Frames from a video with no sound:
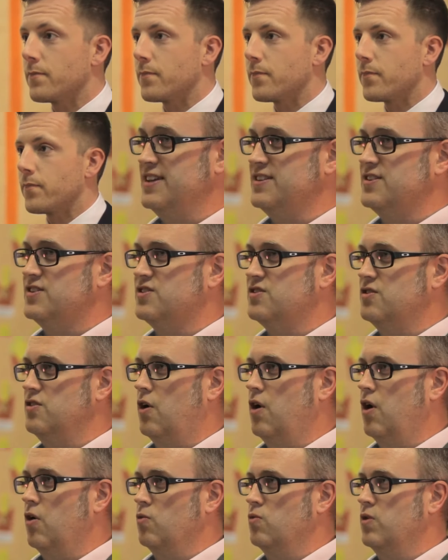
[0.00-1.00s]
It's
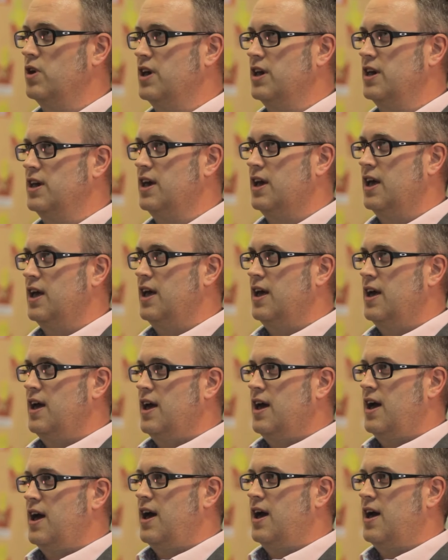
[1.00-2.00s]
not only
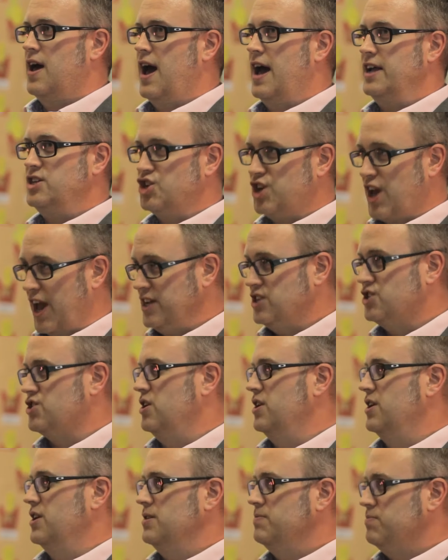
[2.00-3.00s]

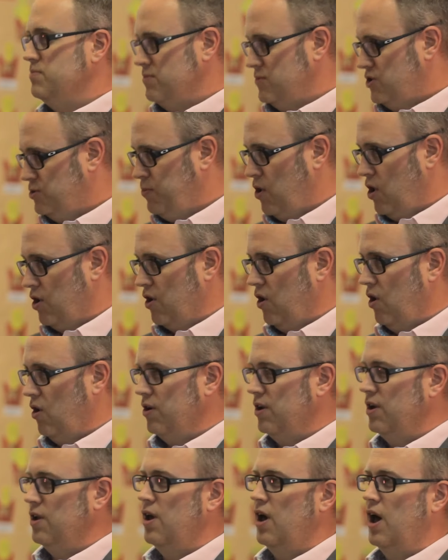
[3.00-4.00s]
educationally spot
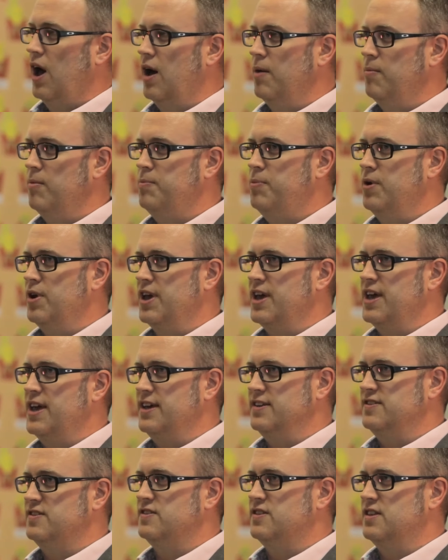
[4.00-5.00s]
on, but it
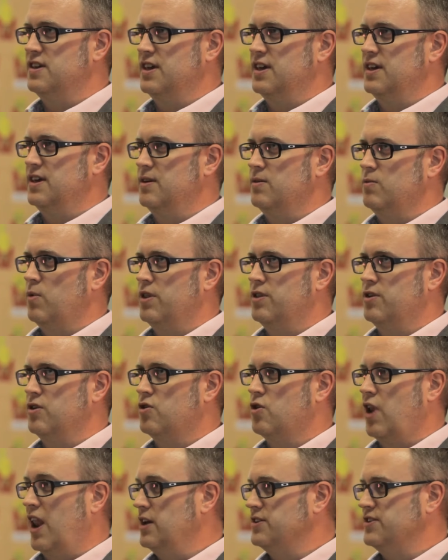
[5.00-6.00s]
is the, whether you
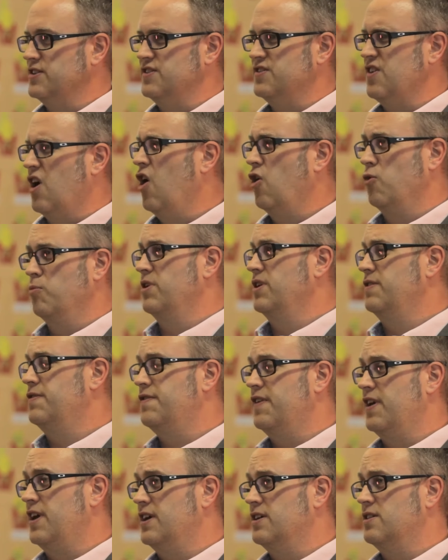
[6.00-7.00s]
class it as a homely
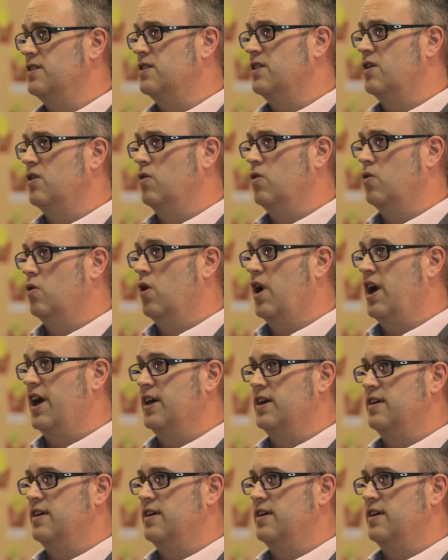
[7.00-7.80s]
feel or a